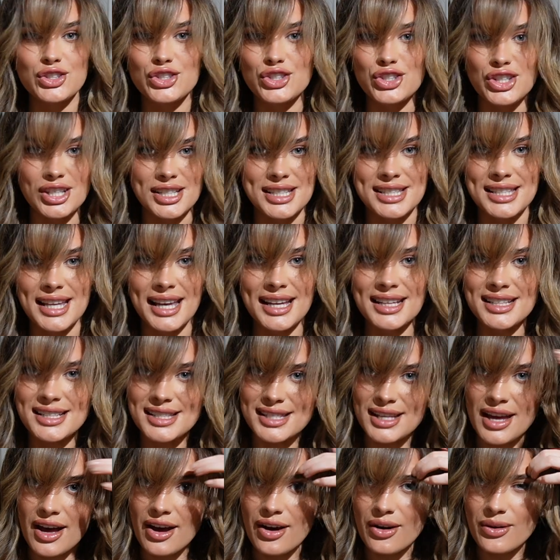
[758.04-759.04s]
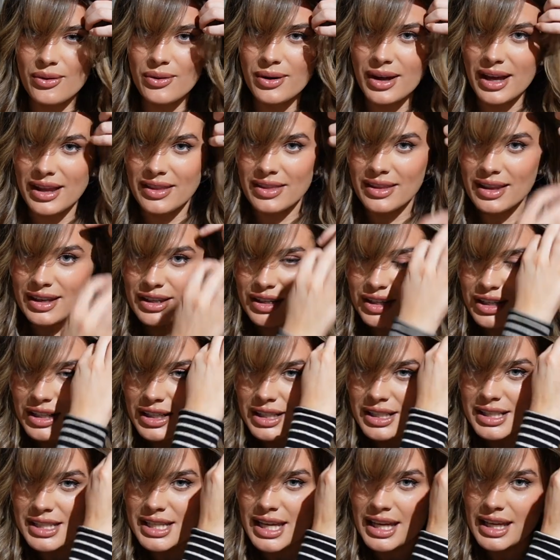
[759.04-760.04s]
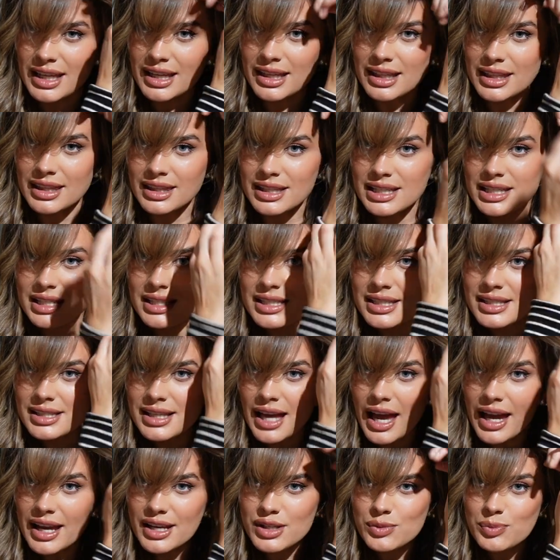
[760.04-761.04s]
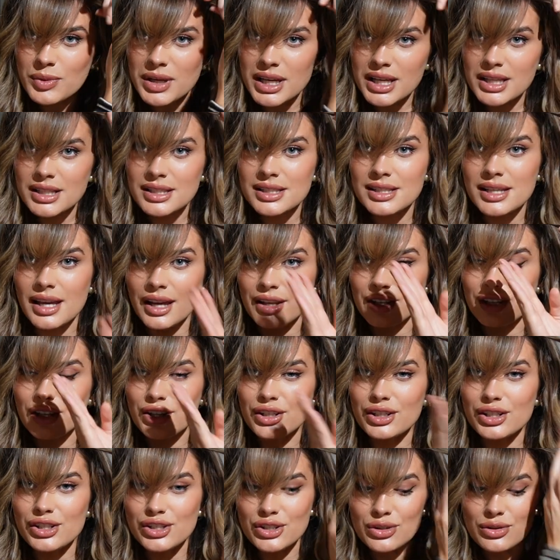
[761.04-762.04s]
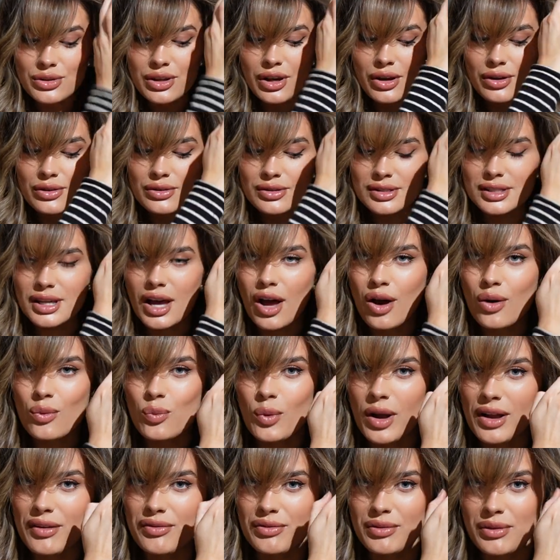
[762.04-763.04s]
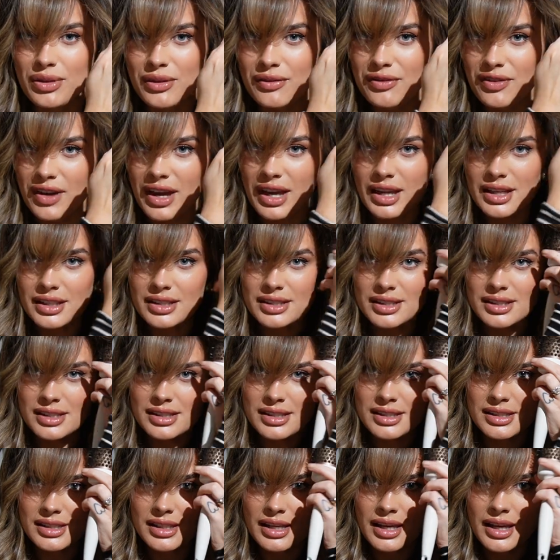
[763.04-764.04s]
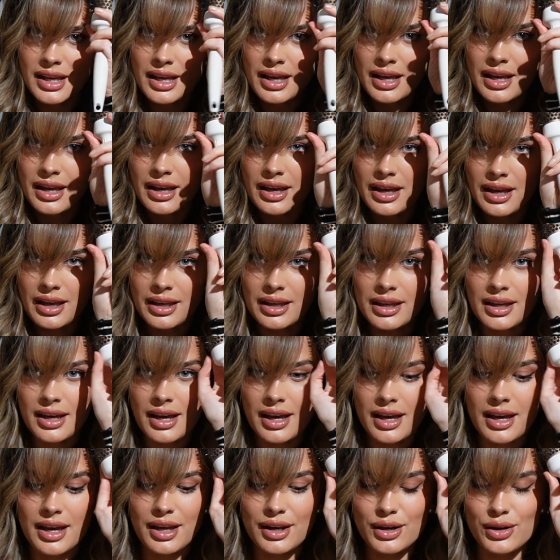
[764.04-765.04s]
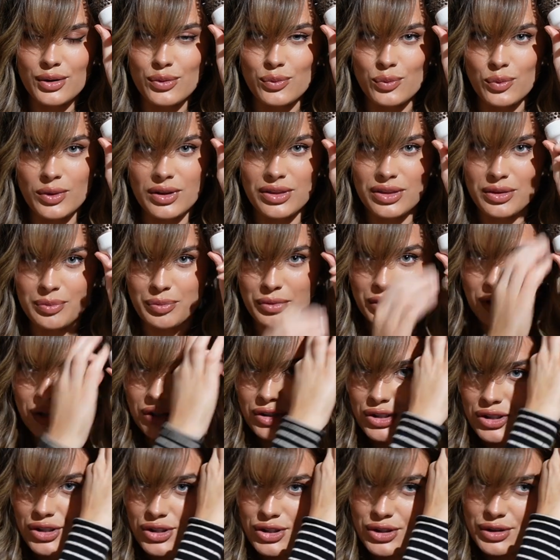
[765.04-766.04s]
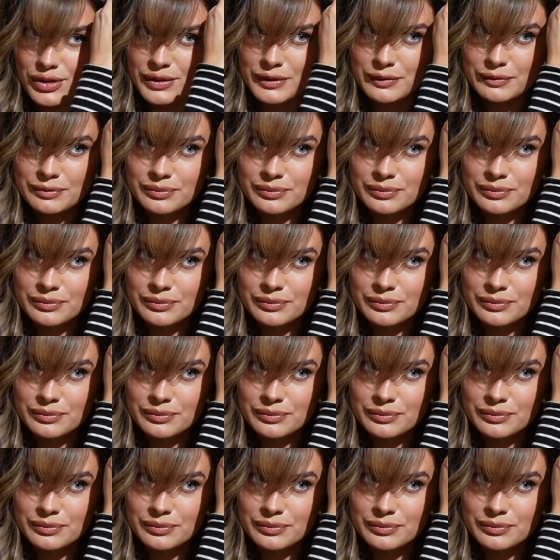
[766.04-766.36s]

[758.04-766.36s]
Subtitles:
Just like so, and then you're gonna take these side bits and you're gonna do those away from the face. Again, with the brush.